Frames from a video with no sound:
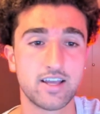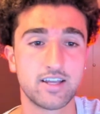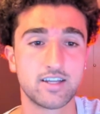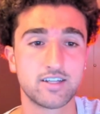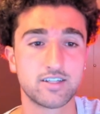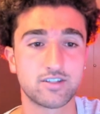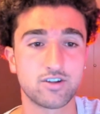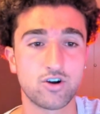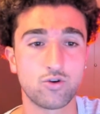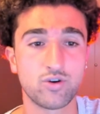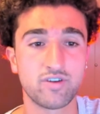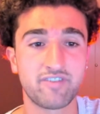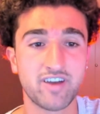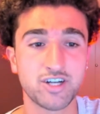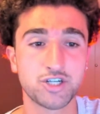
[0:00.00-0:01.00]
So
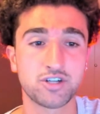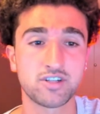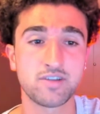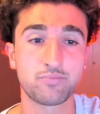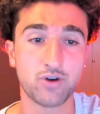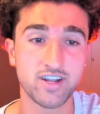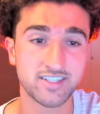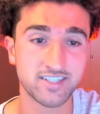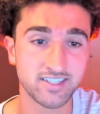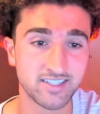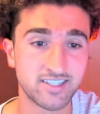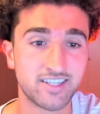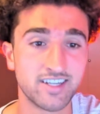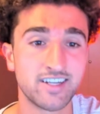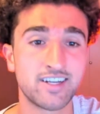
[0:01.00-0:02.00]
eventually, prices
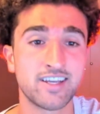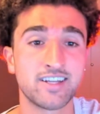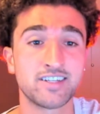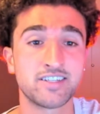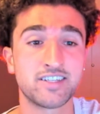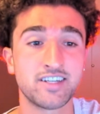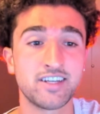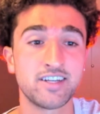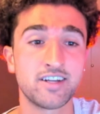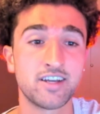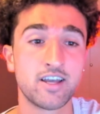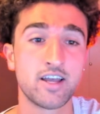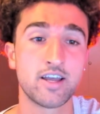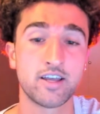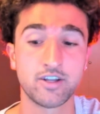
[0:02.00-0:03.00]
did indeed
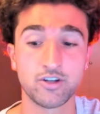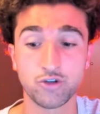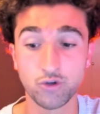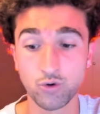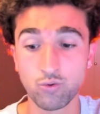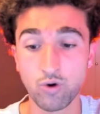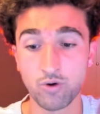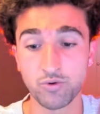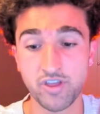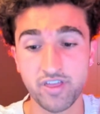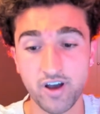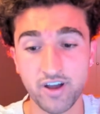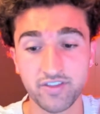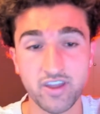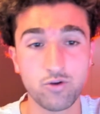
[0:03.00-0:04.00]
do what we
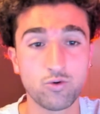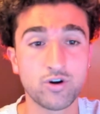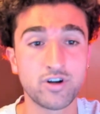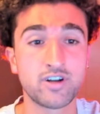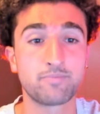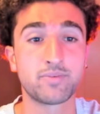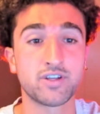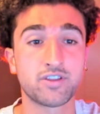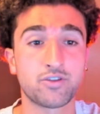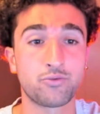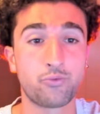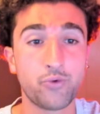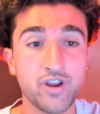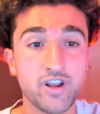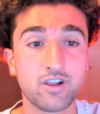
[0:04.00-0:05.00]
thought they would, but the
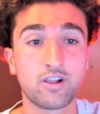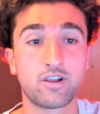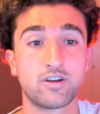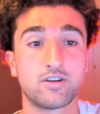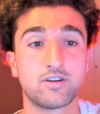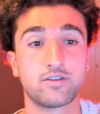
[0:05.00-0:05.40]
real